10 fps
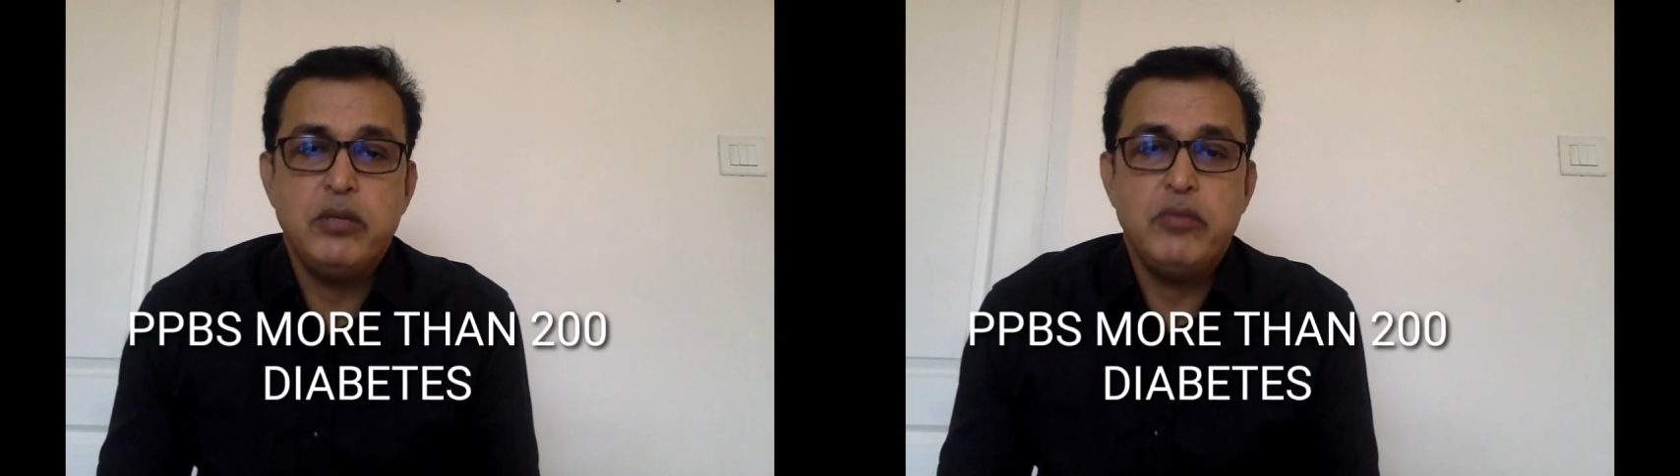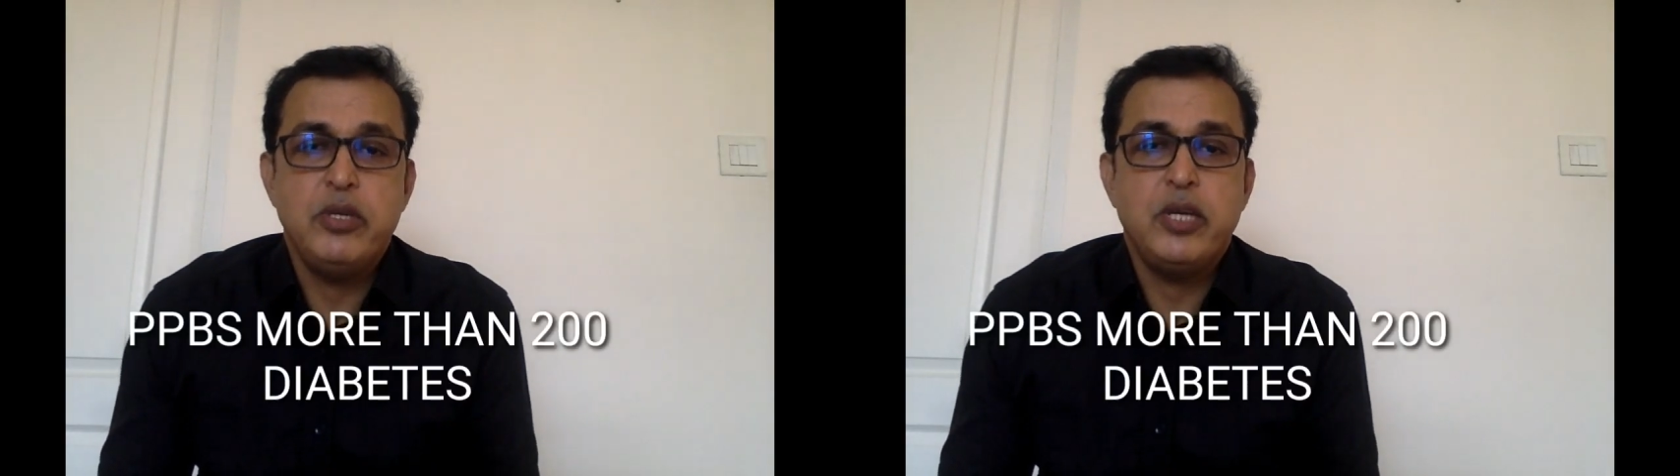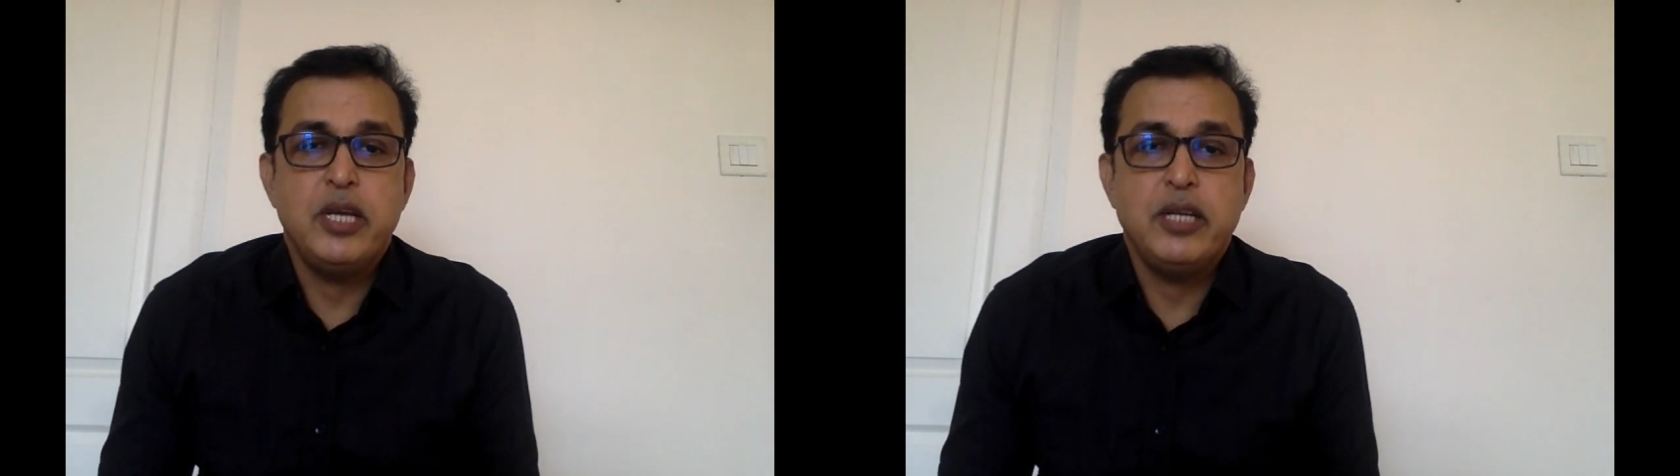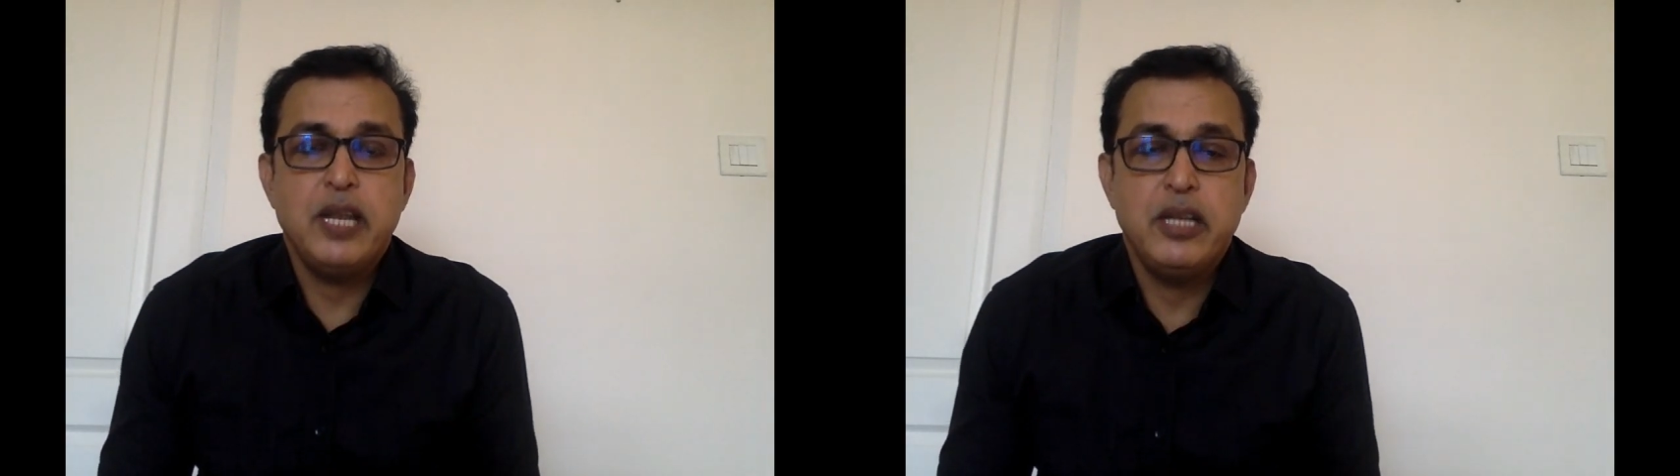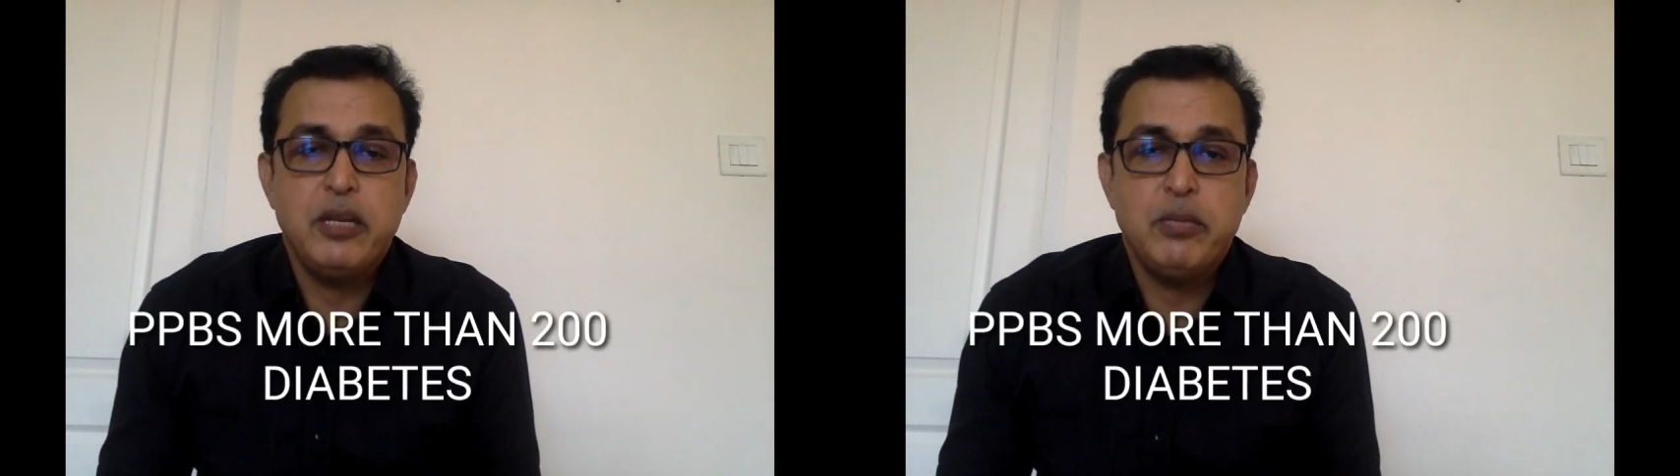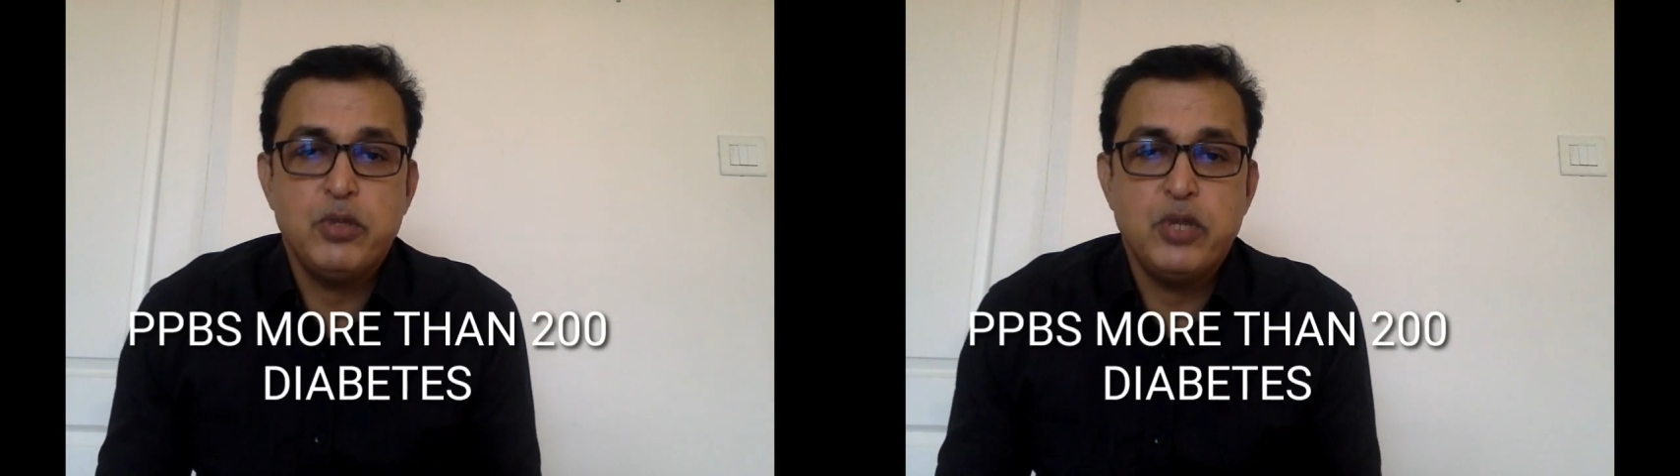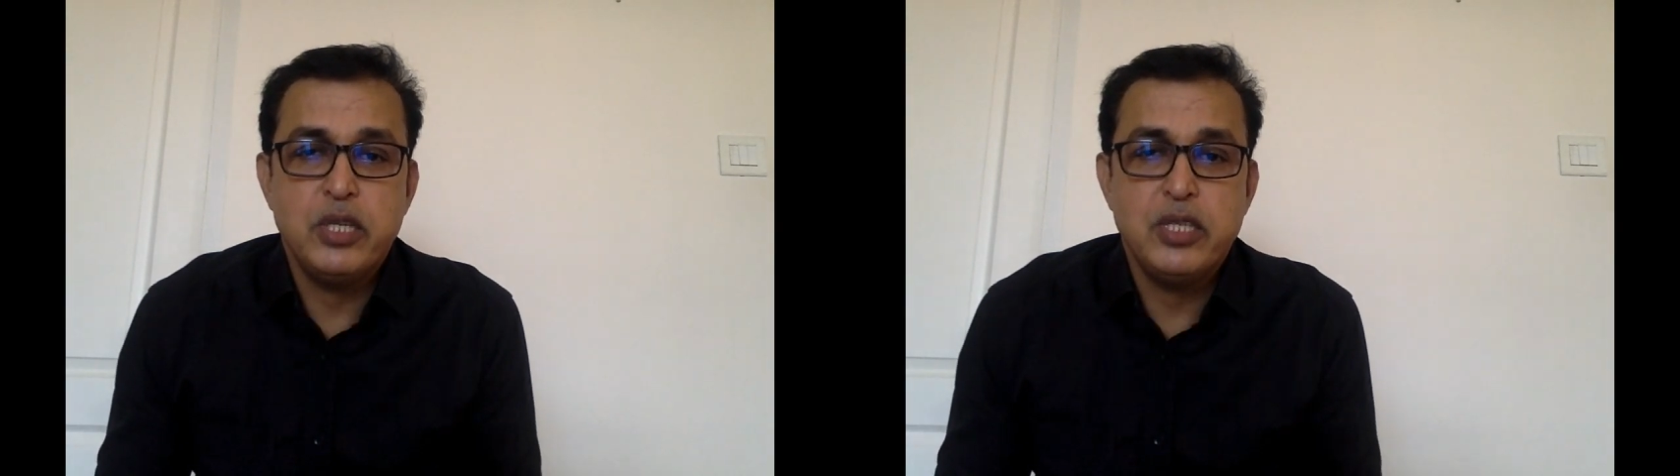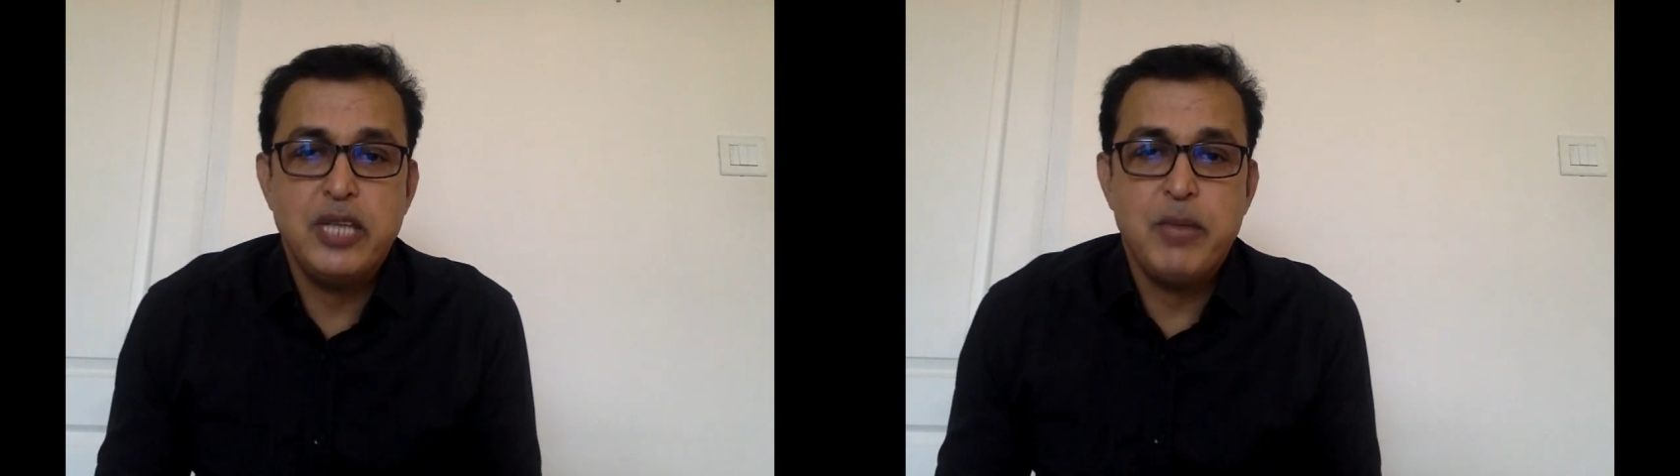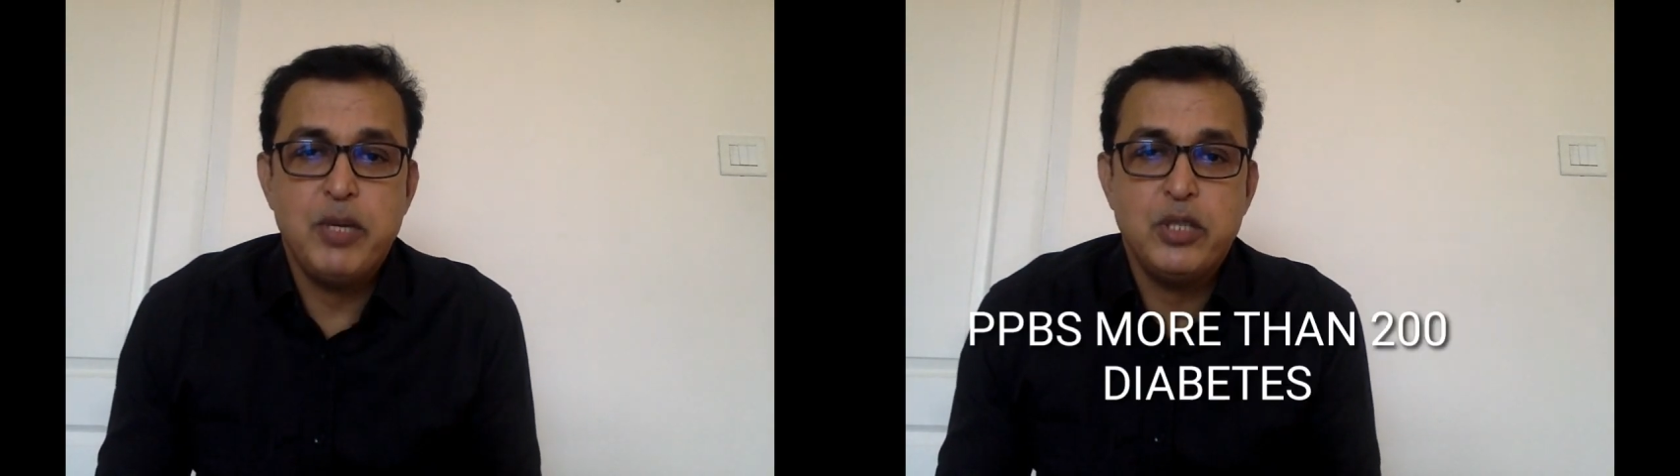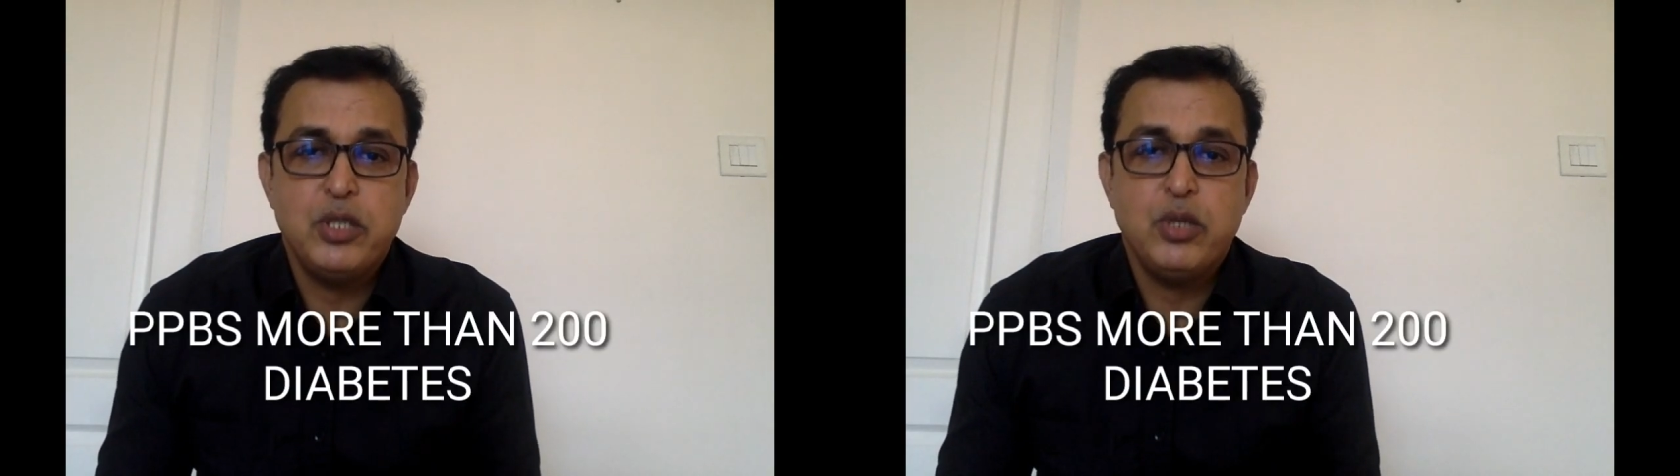we can tell that the person has
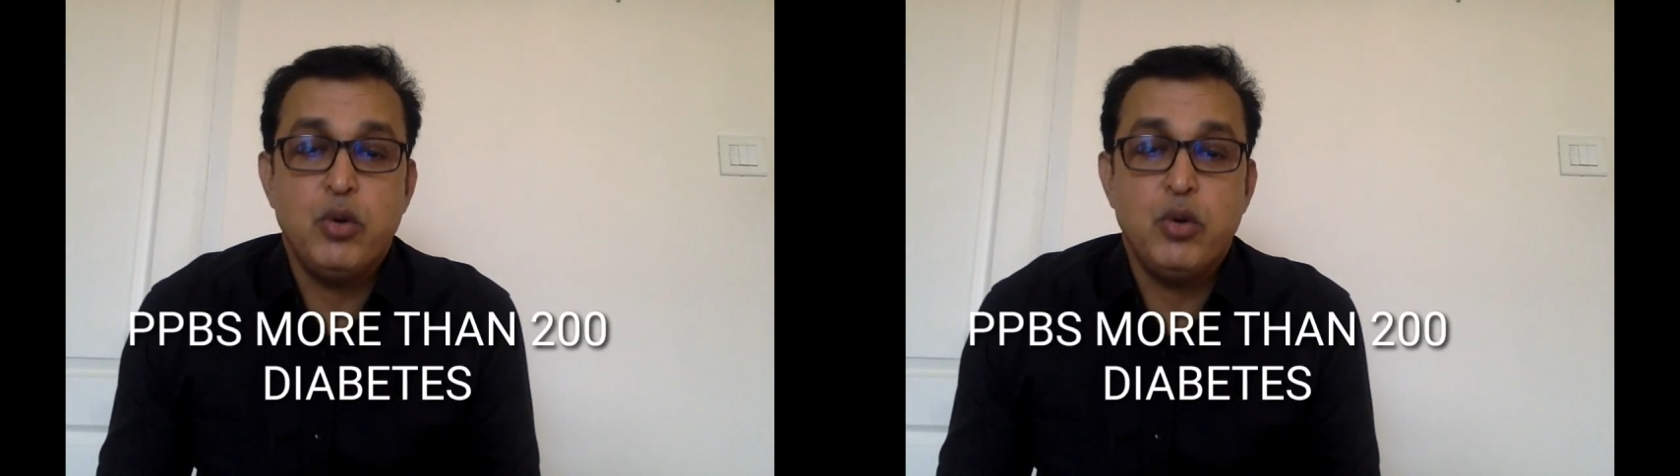diabetes